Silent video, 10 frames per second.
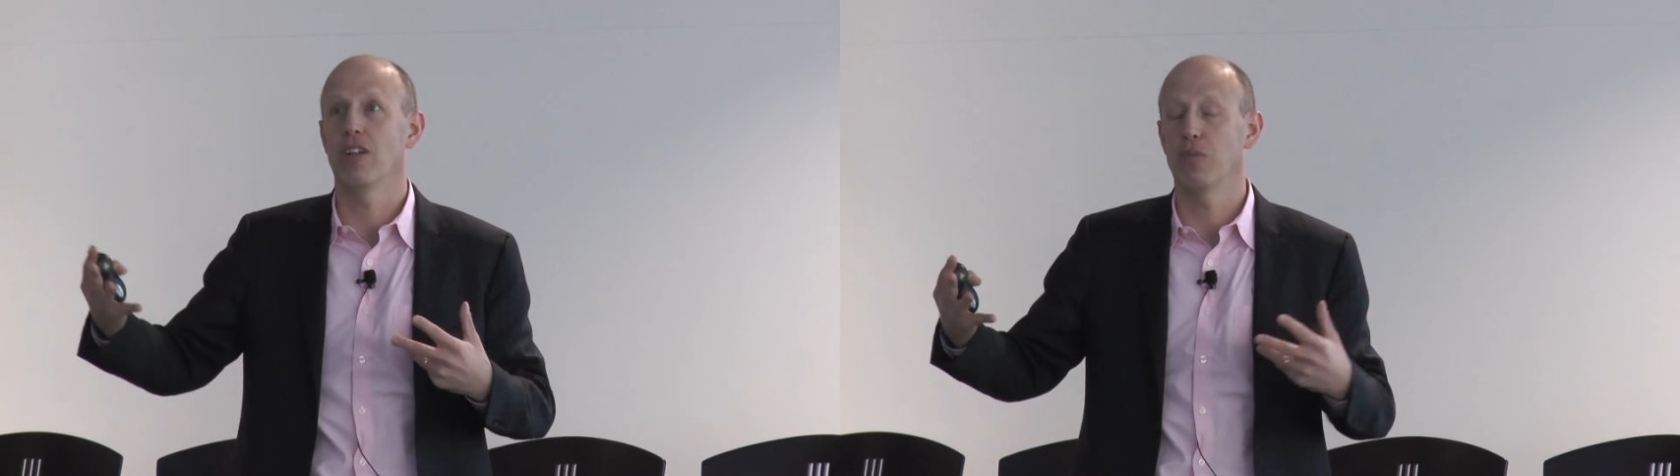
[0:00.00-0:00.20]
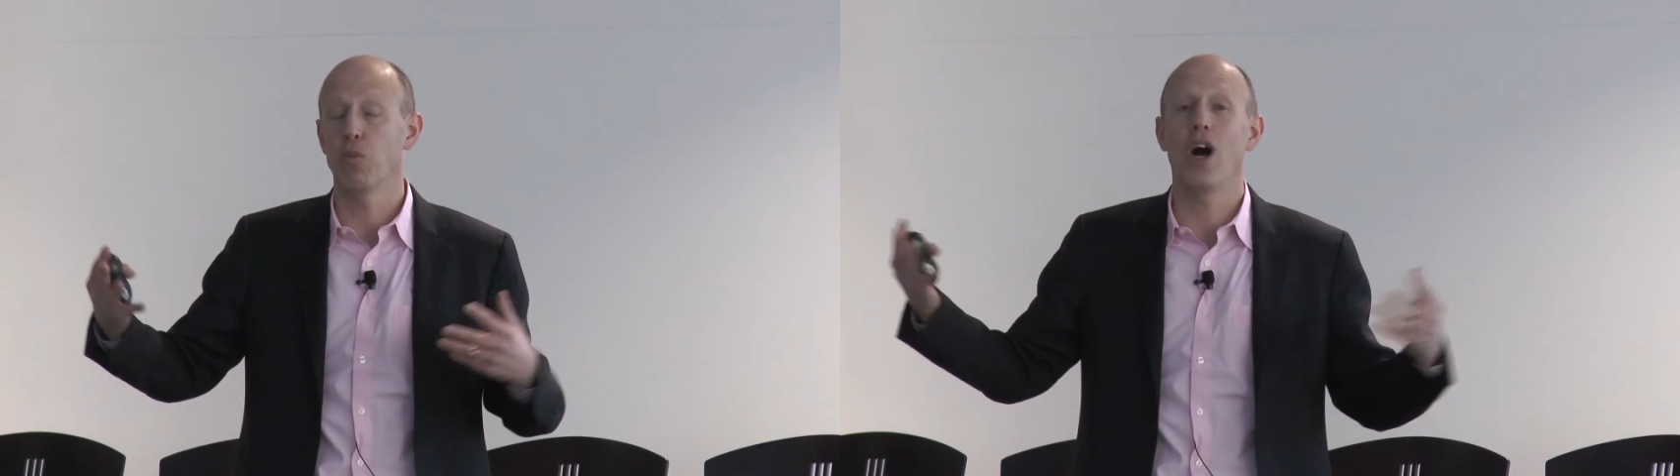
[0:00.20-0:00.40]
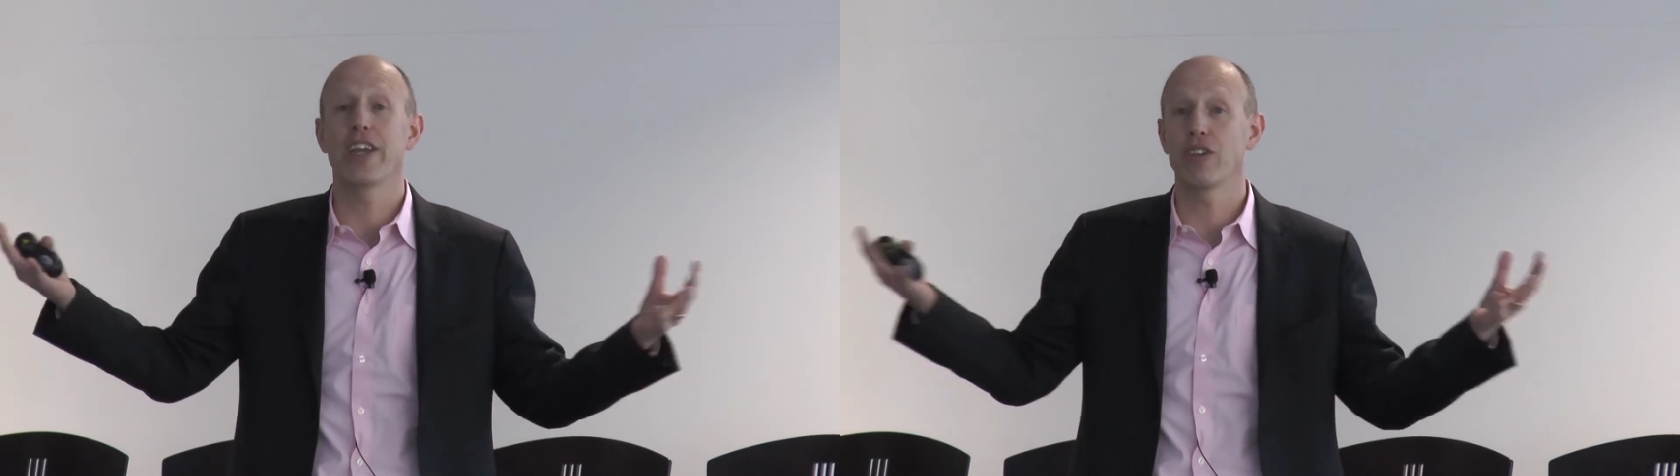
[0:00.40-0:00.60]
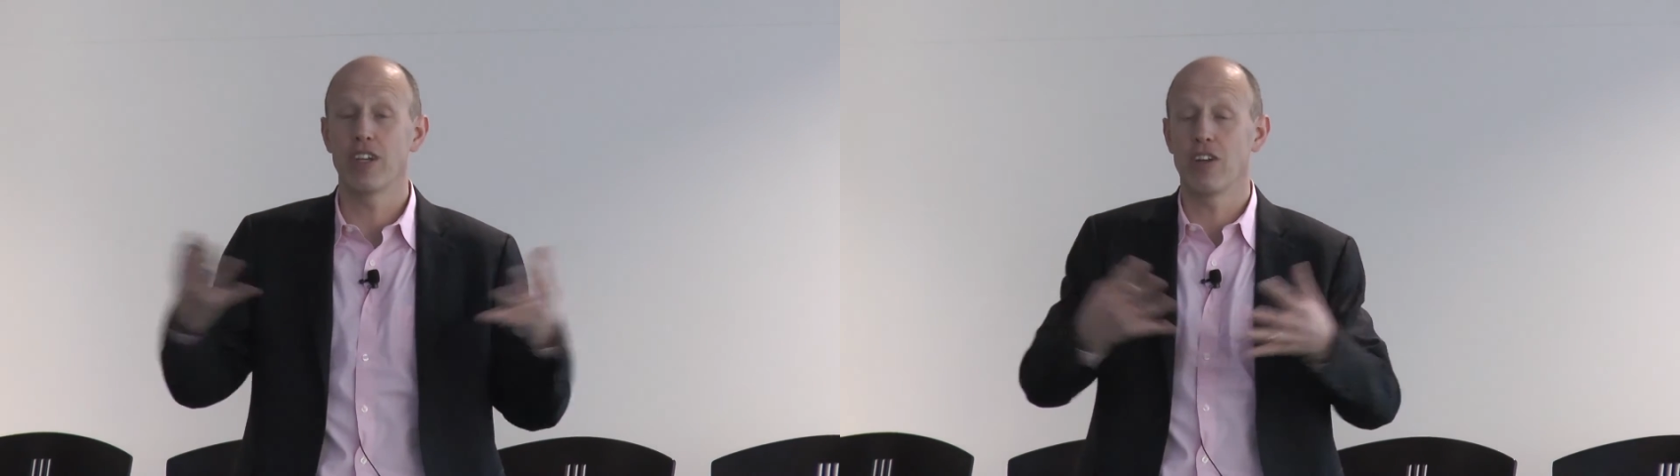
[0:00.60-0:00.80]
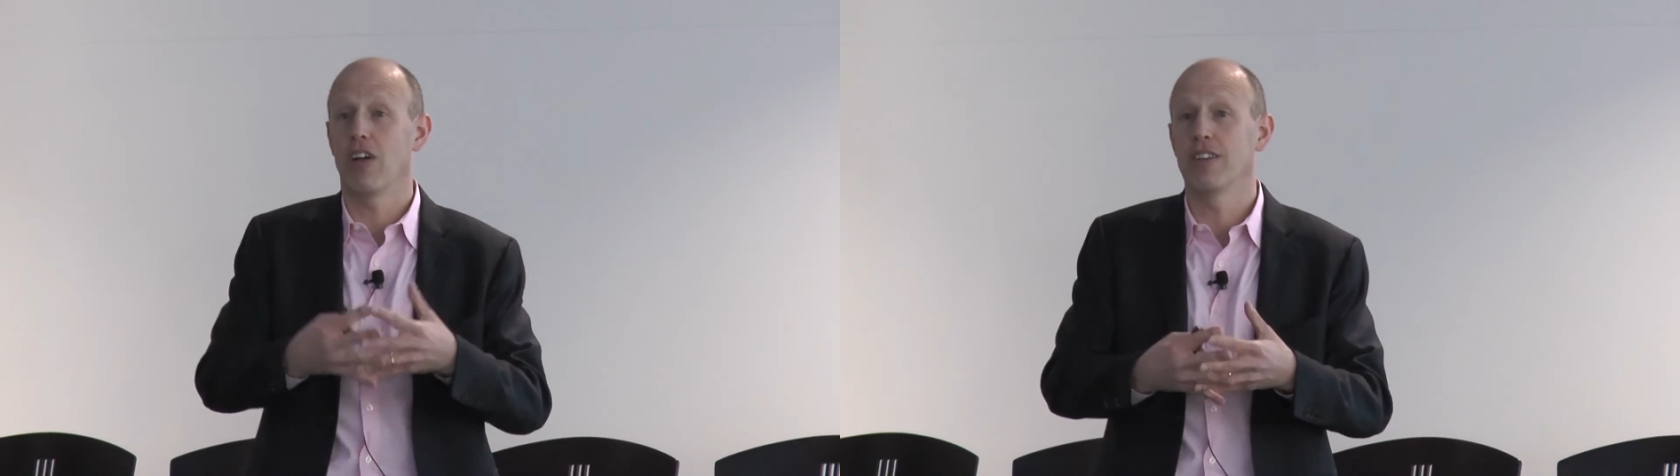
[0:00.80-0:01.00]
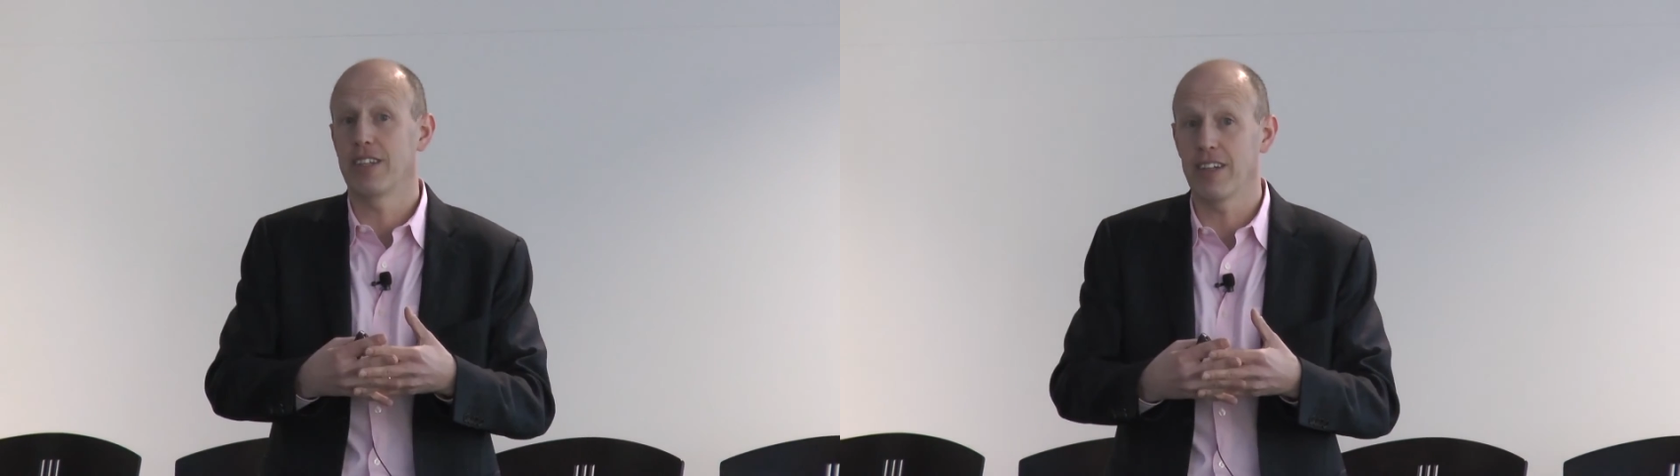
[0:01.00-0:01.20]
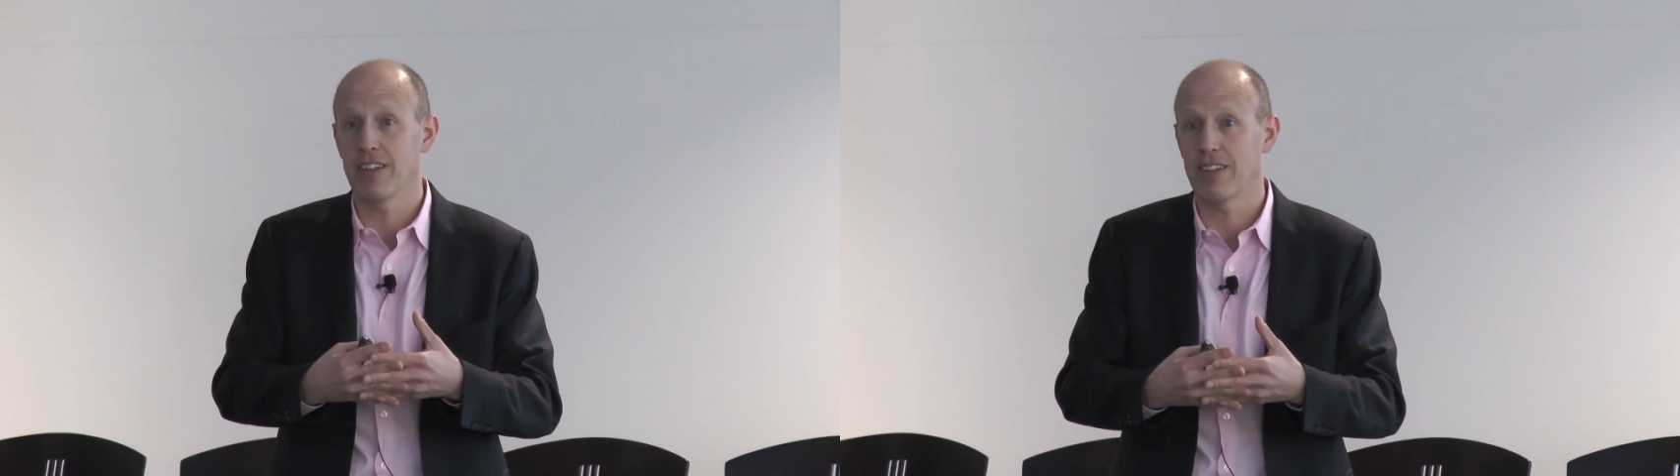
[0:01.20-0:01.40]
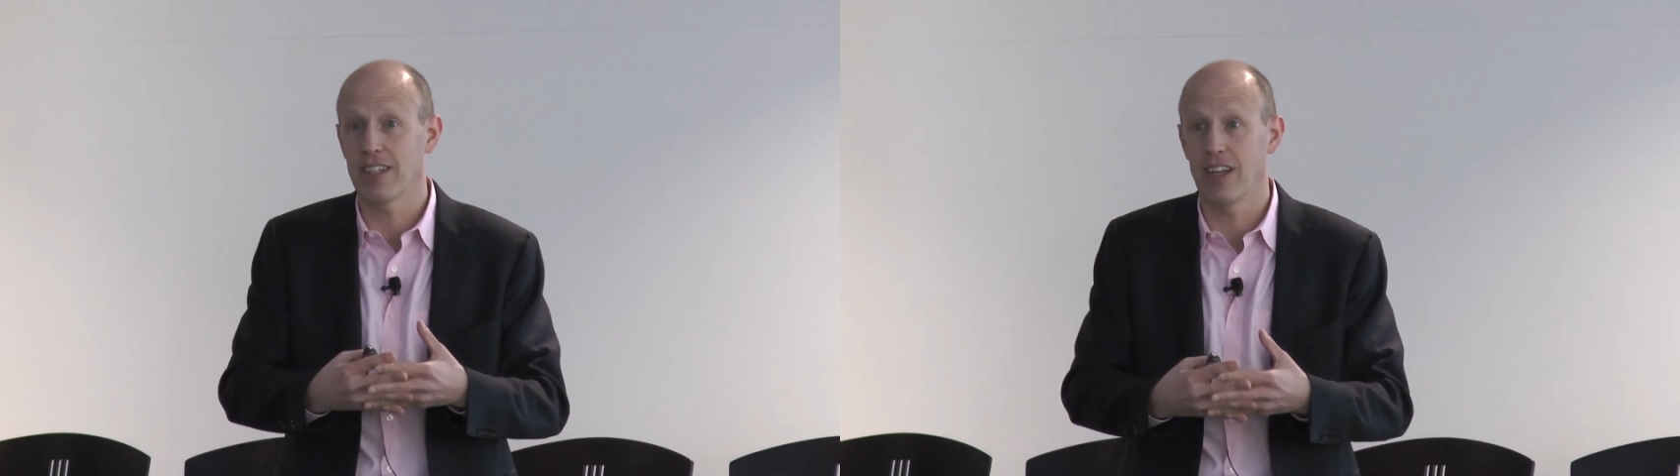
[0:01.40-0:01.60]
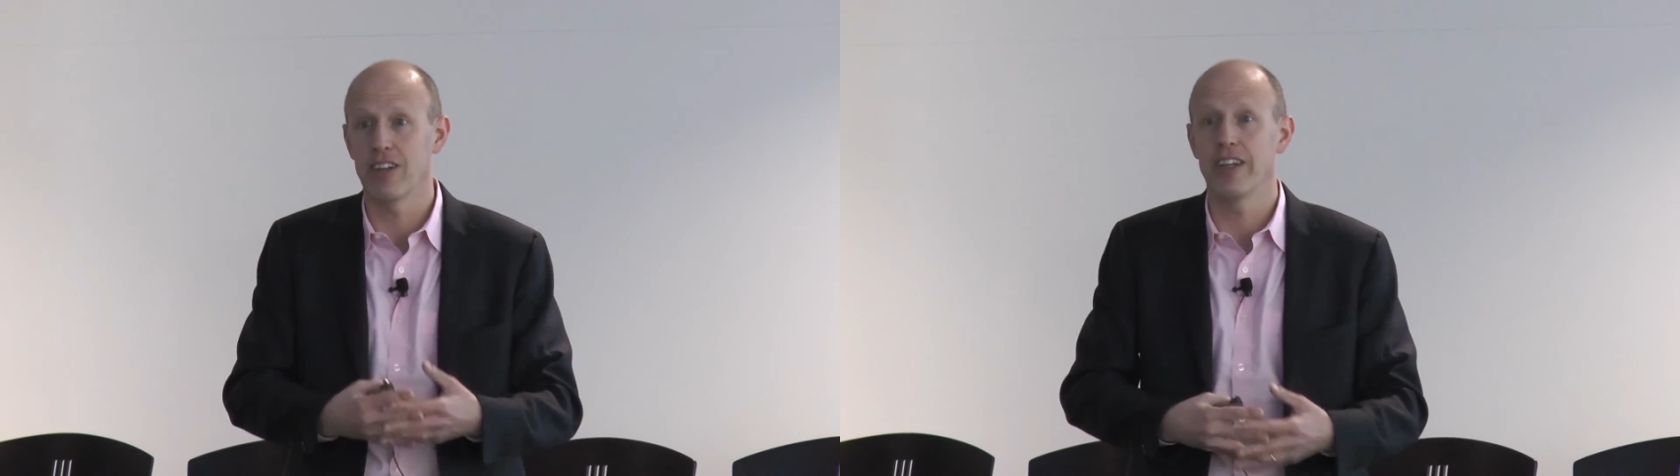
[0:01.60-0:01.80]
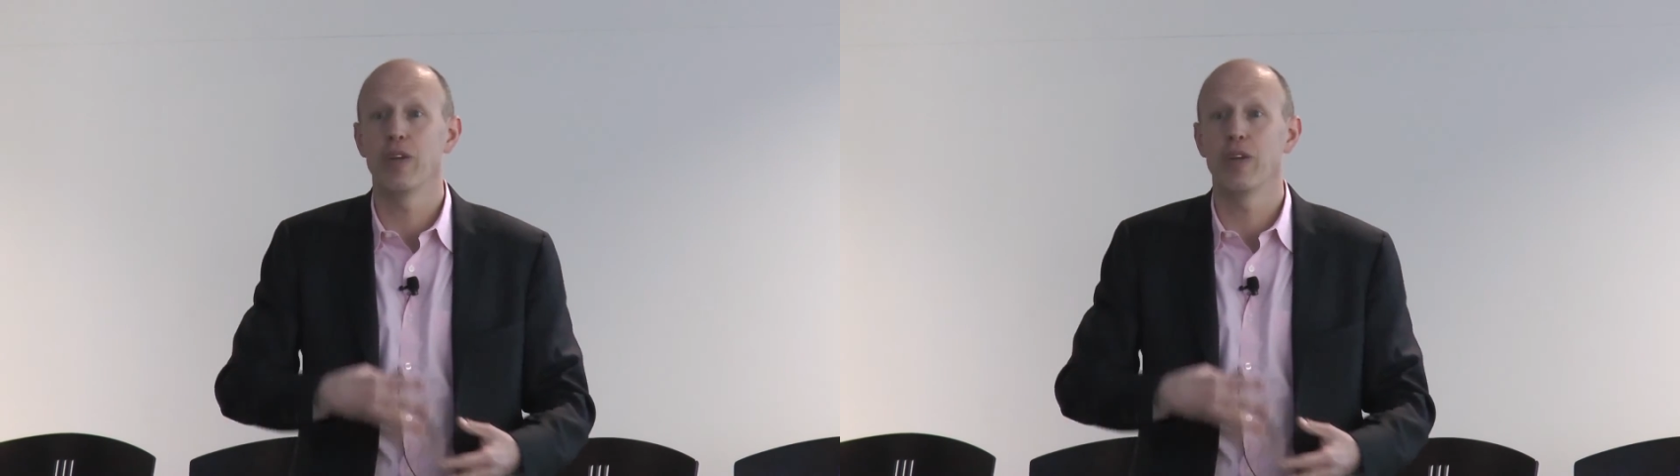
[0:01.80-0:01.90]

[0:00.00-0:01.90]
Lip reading: why you need all the data together